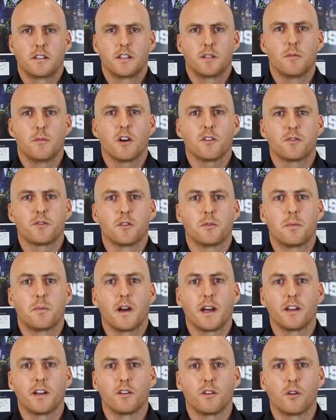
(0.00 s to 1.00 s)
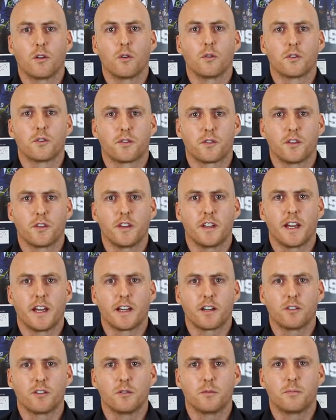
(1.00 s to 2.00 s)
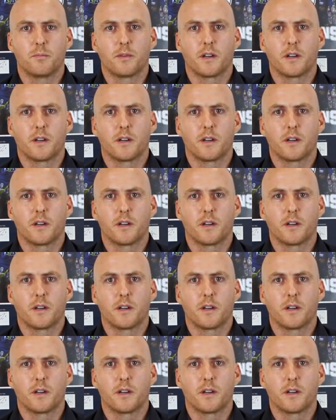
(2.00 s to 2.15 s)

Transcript: You might feel pain all through the ankle,